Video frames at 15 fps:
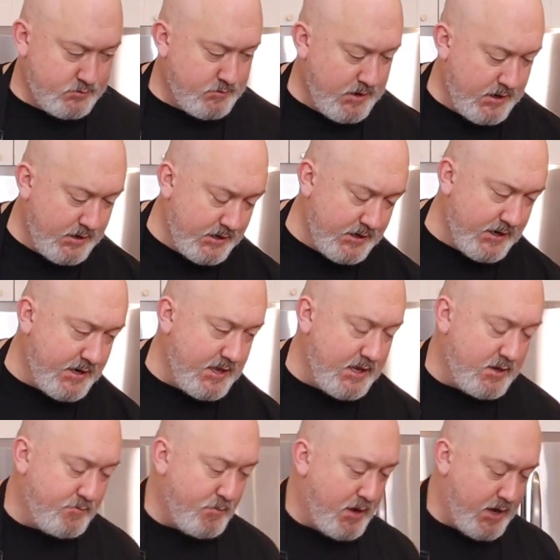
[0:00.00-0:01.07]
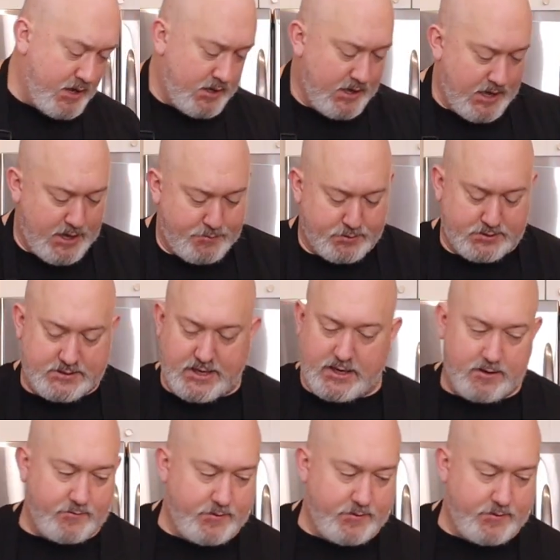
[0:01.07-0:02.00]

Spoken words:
Right, and I need my apple cider